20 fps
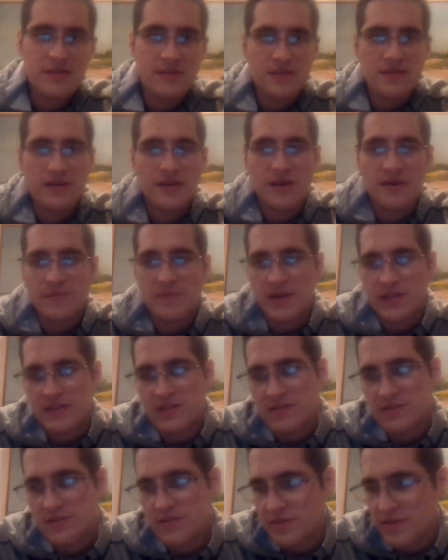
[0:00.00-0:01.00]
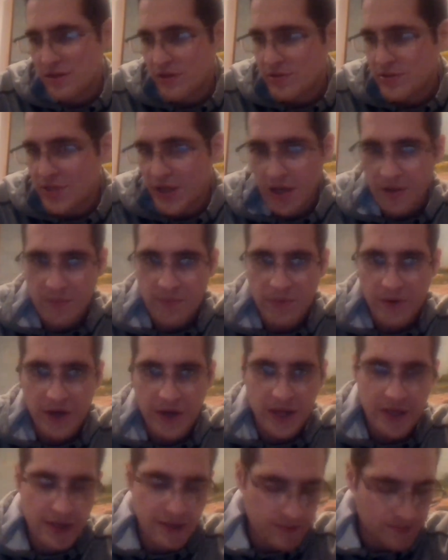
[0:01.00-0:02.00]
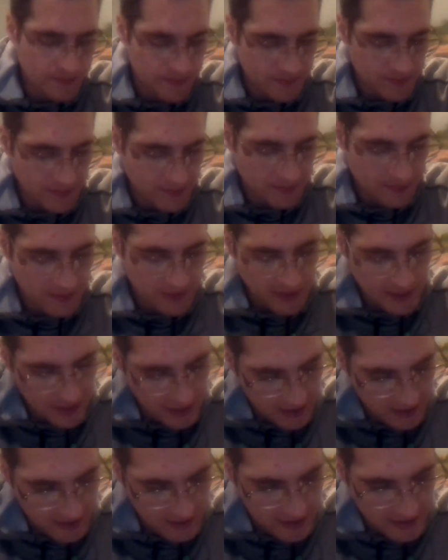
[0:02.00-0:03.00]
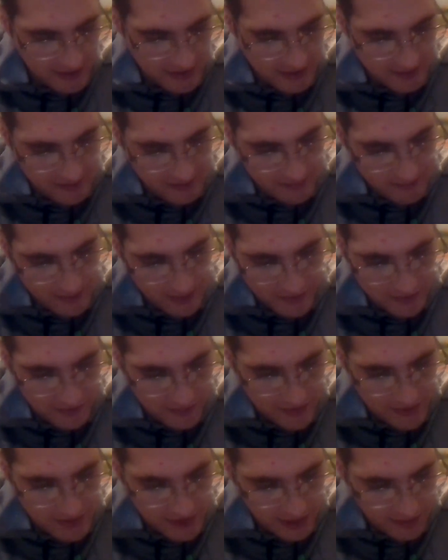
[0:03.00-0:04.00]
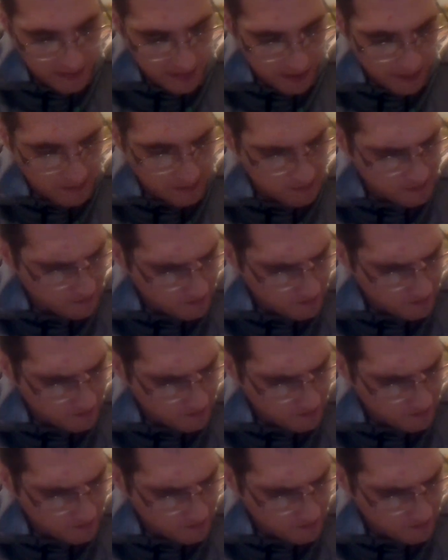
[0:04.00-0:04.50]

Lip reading: that's celebrated in the month of December.